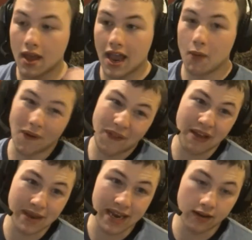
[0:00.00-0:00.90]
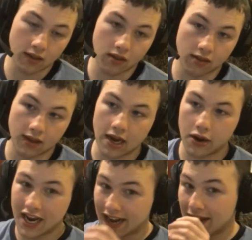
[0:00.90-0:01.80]
And what that means is, you know,
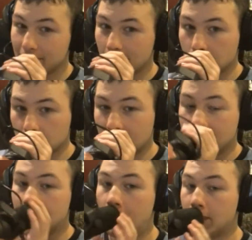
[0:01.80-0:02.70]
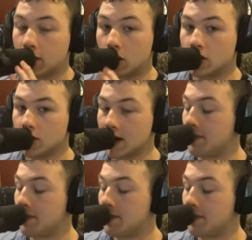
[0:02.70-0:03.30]
you got to get, like, pretty up and close to it.